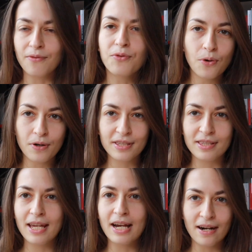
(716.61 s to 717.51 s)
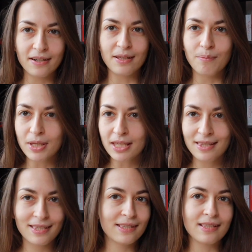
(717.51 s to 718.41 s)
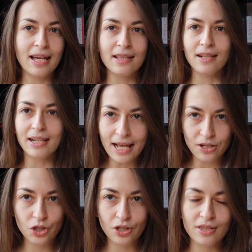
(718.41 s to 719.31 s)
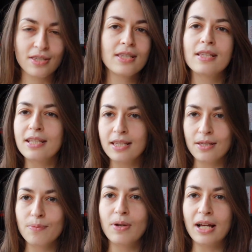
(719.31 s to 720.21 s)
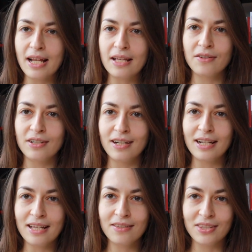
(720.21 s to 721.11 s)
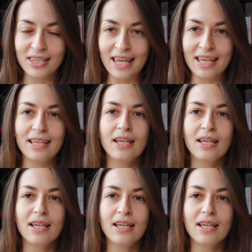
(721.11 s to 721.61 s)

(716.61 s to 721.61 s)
Of course, there are the myths and the legends. This is another another thing.